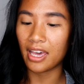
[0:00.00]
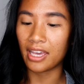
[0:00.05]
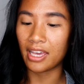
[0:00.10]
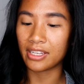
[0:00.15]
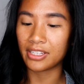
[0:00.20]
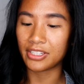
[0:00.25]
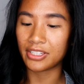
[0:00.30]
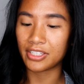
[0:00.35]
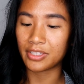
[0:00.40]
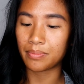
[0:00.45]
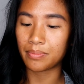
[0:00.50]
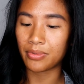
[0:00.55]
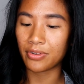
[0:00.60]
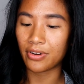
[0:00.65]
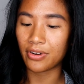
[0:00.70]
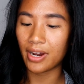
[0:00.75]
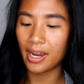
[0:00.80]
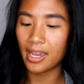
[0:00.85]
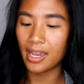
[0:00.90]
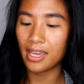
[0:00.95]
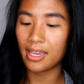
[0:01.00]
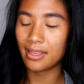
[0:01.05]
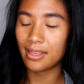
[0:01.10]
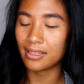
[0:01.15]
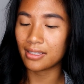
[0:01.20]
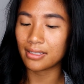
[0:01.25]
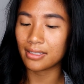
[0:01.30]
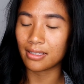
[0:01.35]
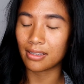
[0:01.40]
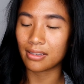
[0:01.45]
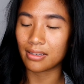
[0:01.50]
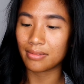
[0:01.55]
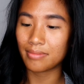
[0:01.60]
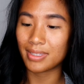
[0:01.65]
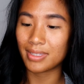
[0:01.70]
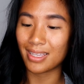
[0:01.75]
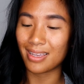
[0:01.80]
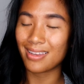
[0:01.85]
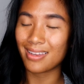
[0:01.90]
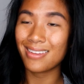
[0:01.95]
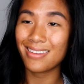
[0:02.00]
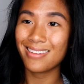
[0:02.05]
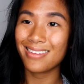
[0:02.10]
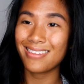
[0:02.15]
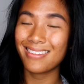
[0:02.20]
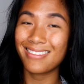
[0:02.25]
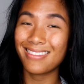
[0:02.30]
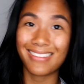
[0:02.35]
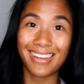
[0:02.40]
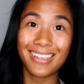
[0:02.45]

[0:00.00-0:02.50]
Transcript: and just pray this comes on